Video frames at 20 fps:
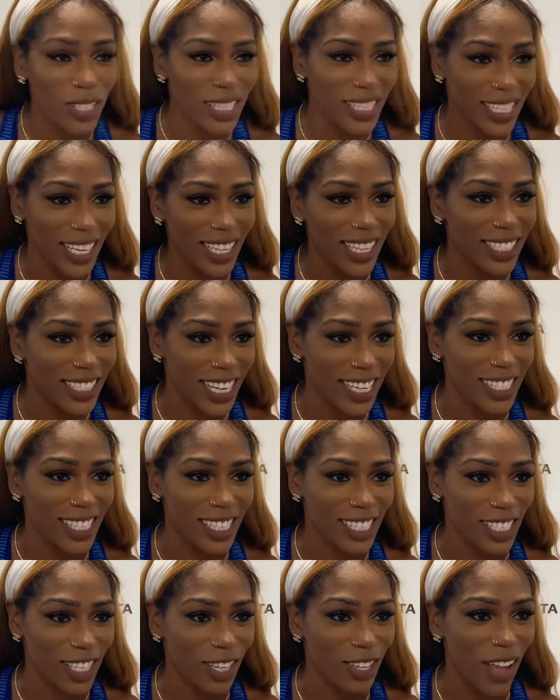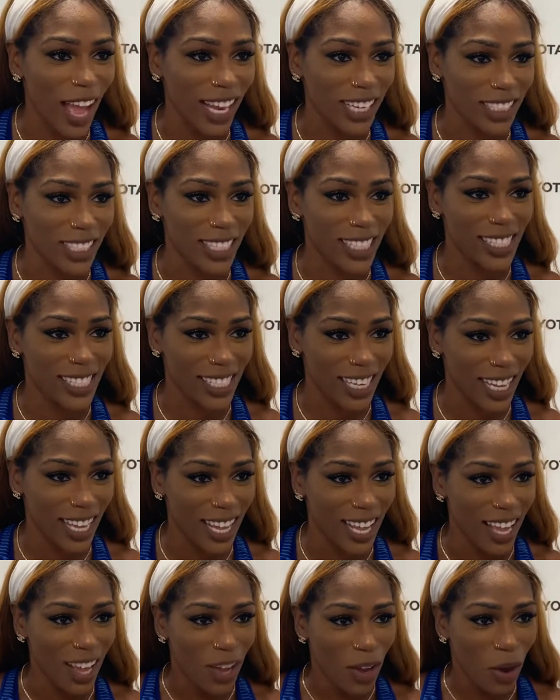see the distance till you actually see
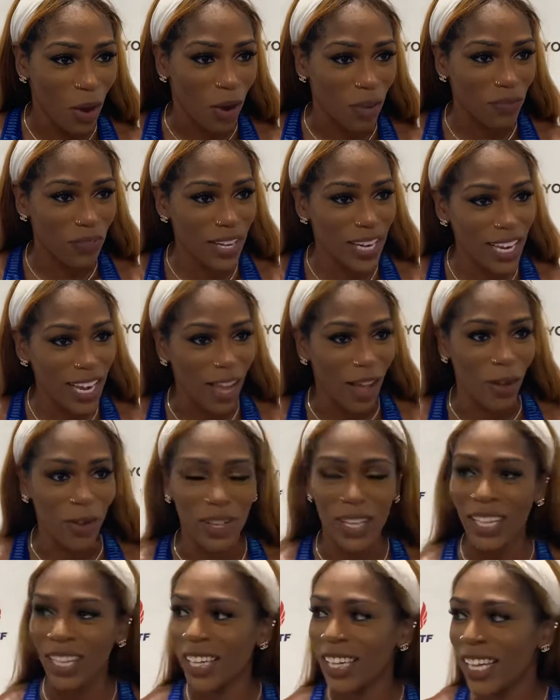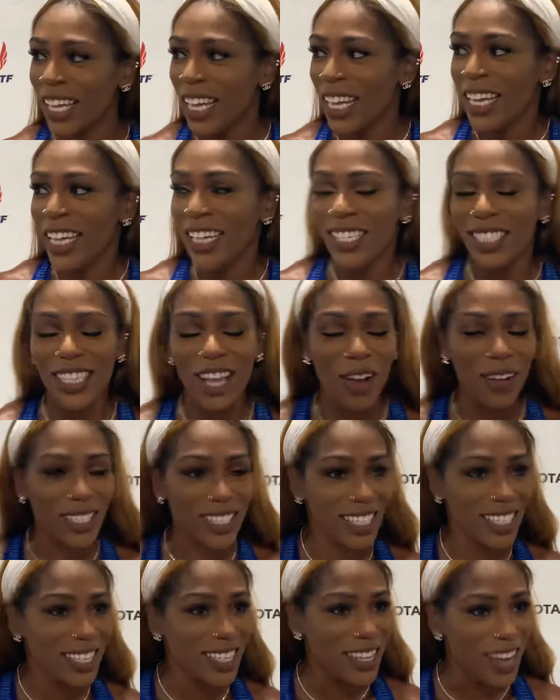it right. on video. So
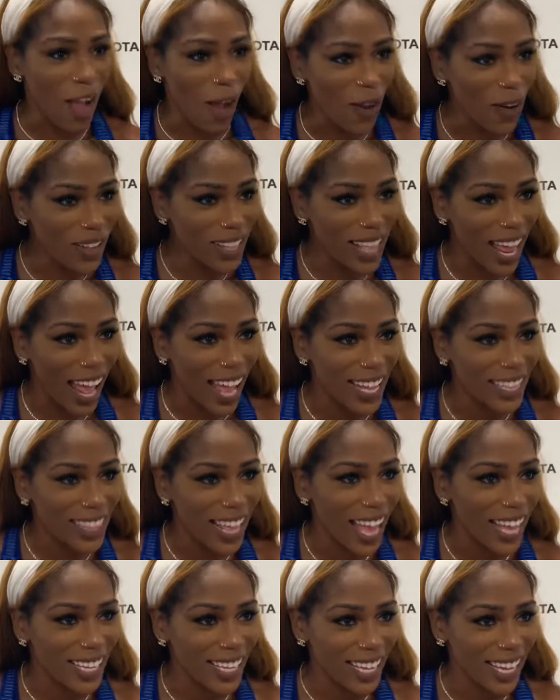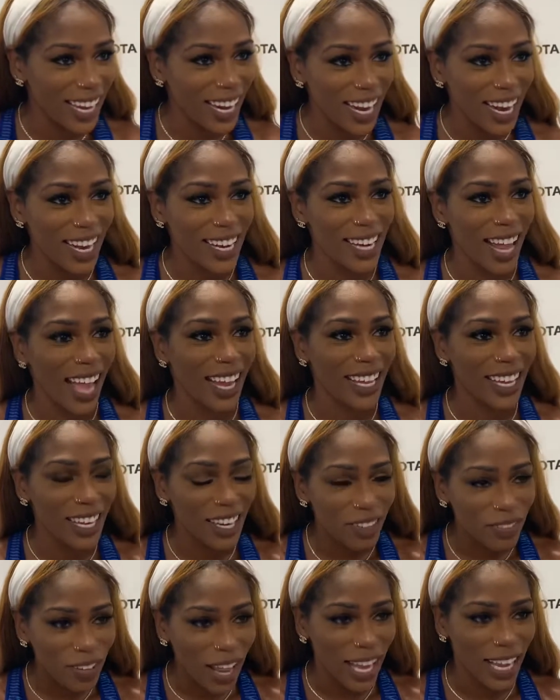to know that I hit that gear and I could
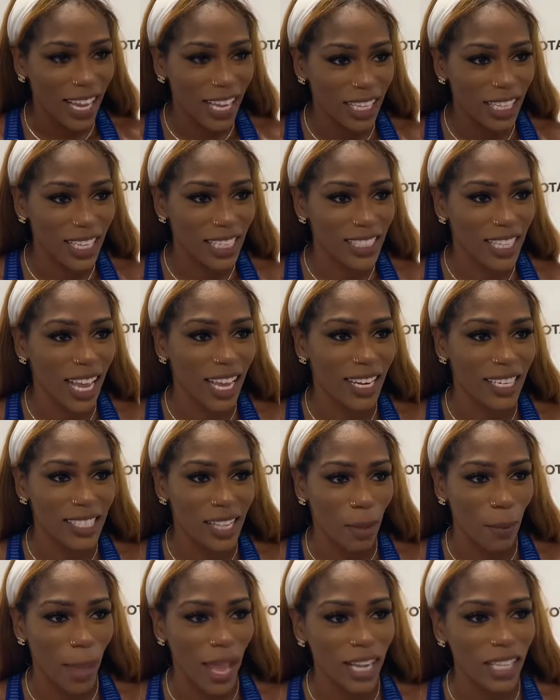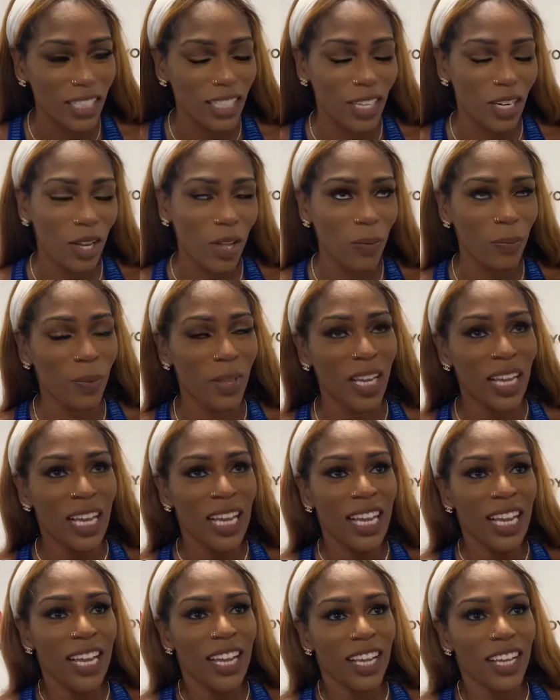have like at least kind of stepped back a little,
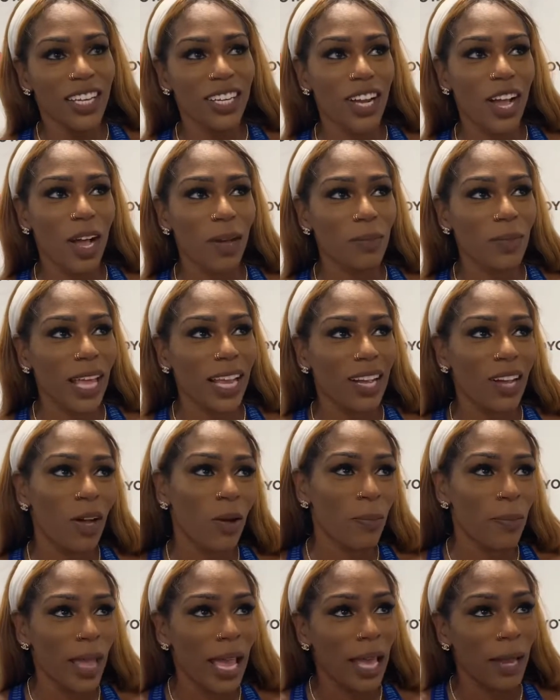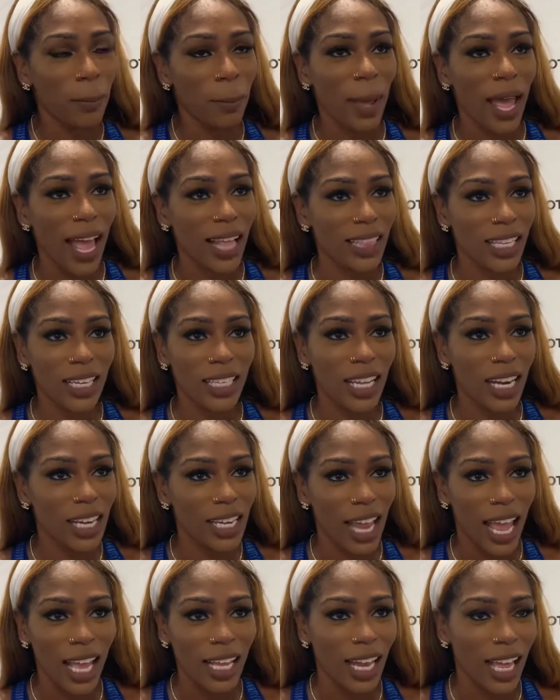you know, I'm like, oh man. But at the end of the
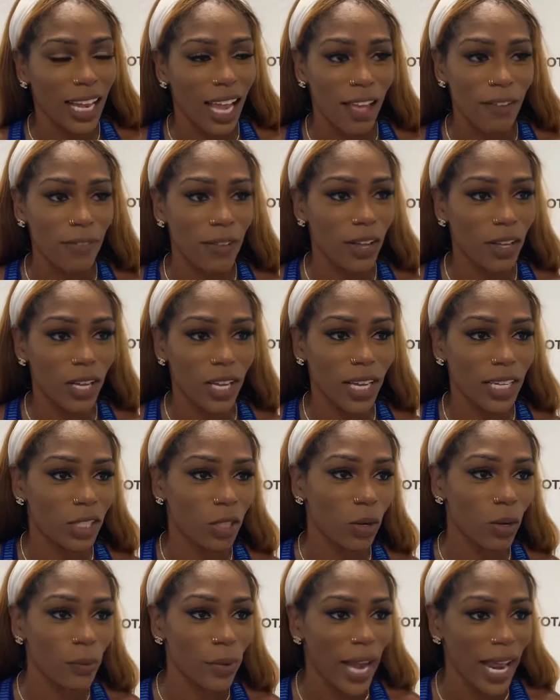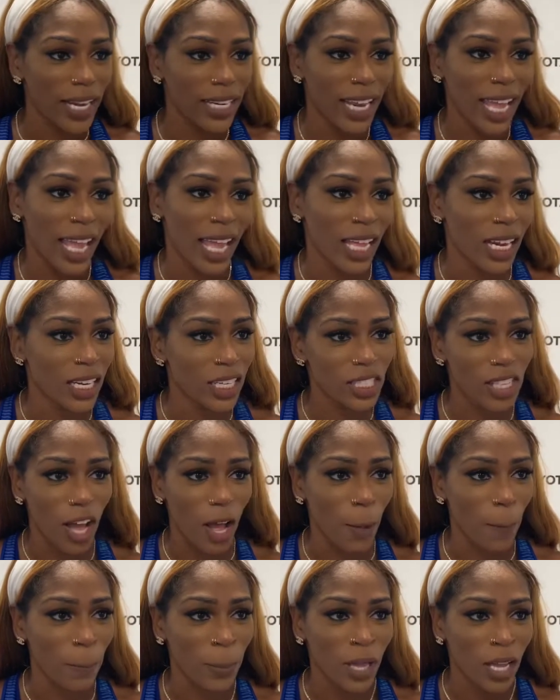day, like I felt good doing what I did.
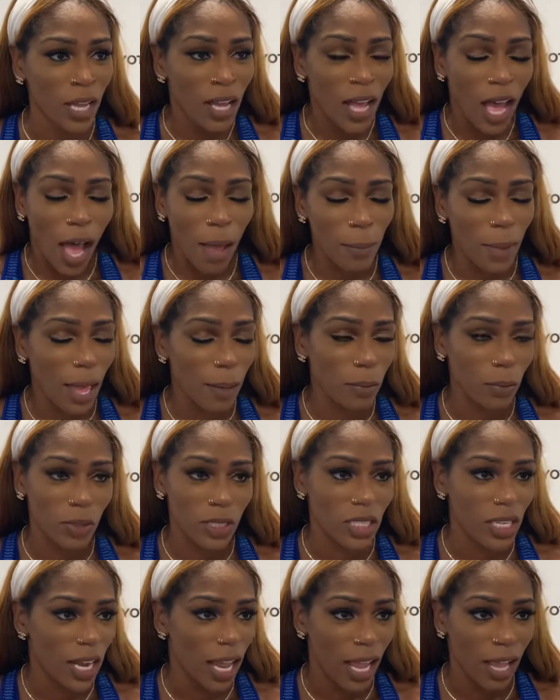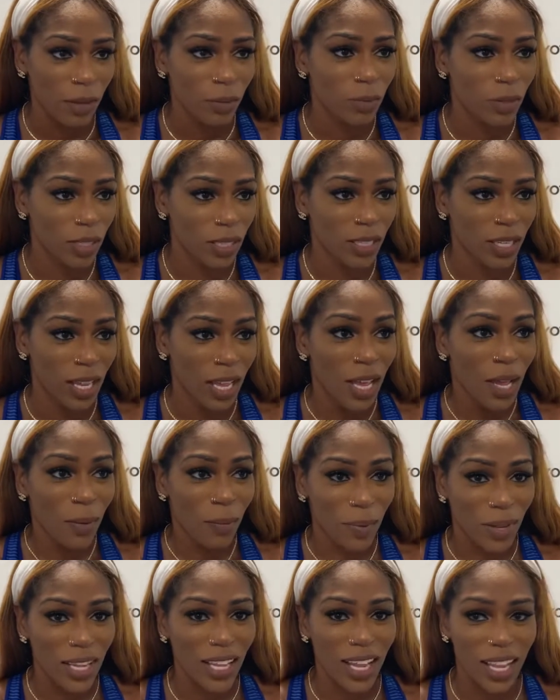So I'm happy with today. Is this,
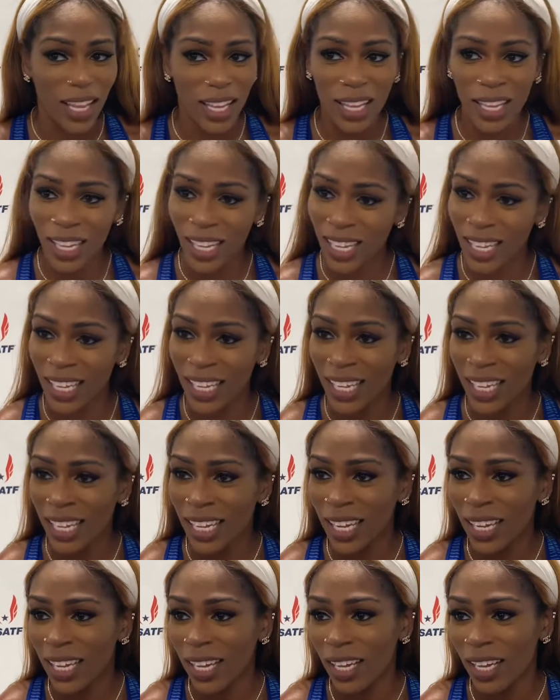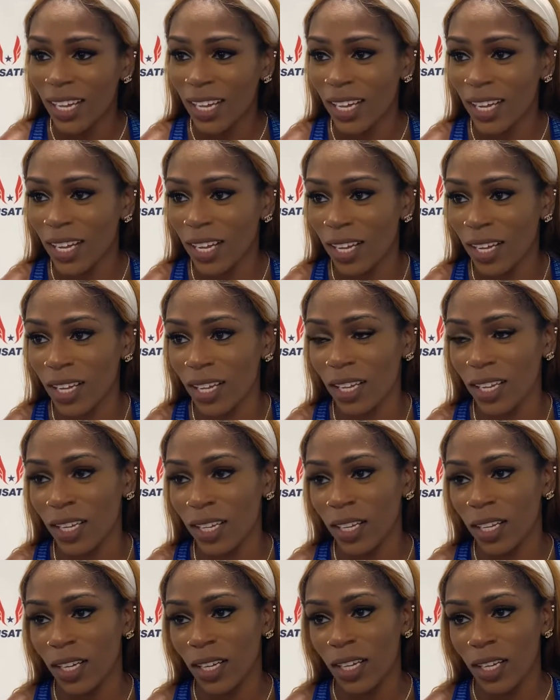the most, is this the most confident you've been going
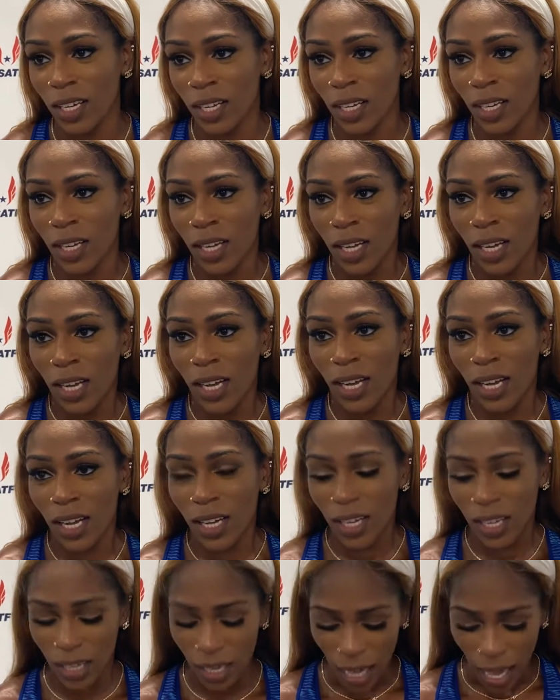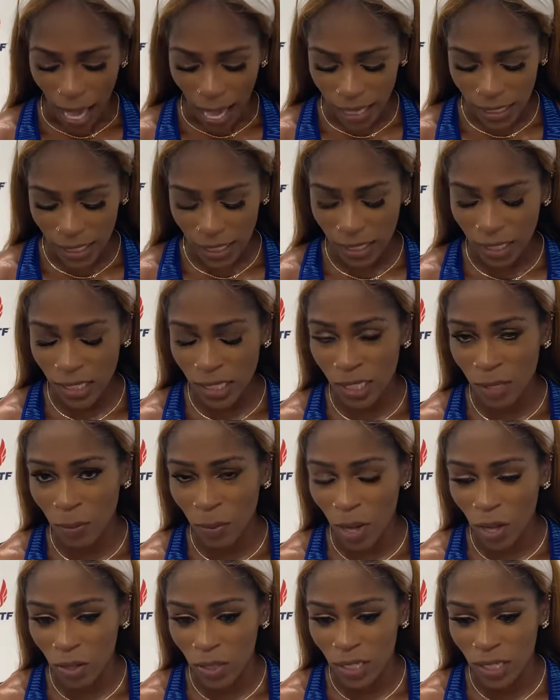into a U.S. final? I said this is the
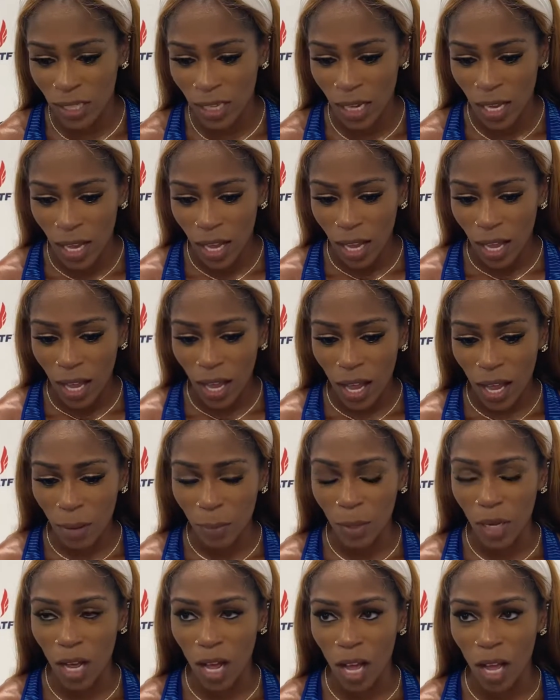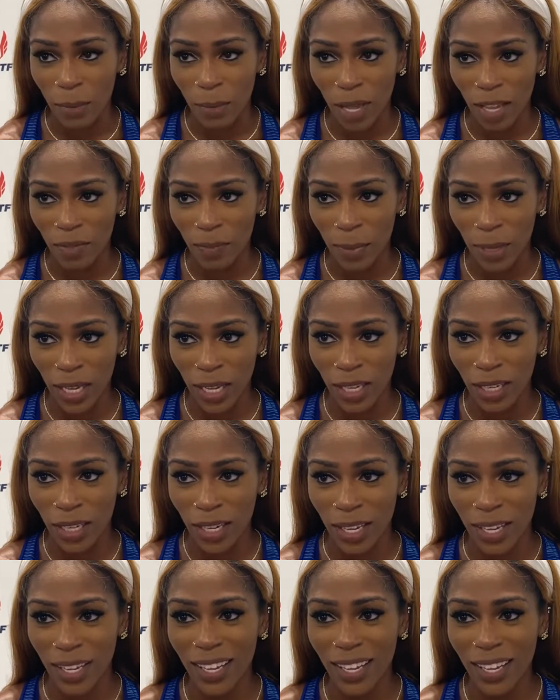most um, calm I've been